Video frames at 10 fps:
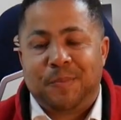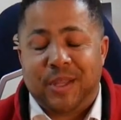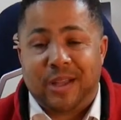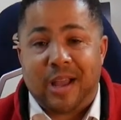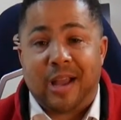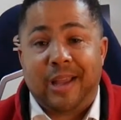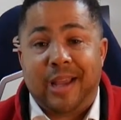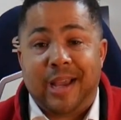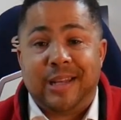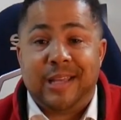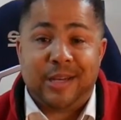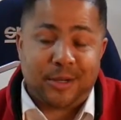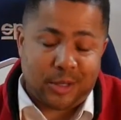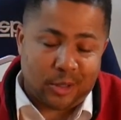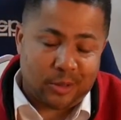The guy had hit a
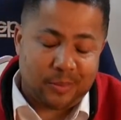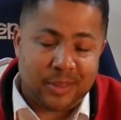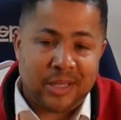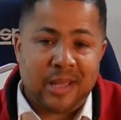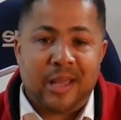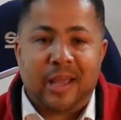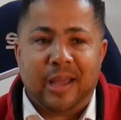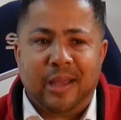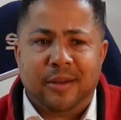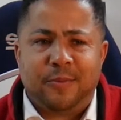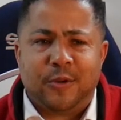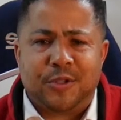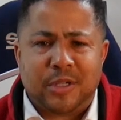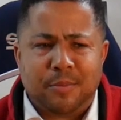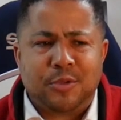curb, and for
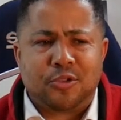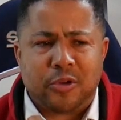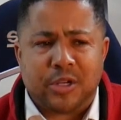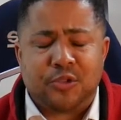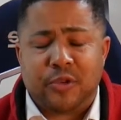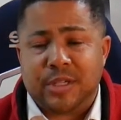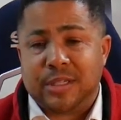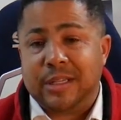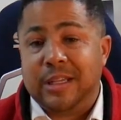some strange reason,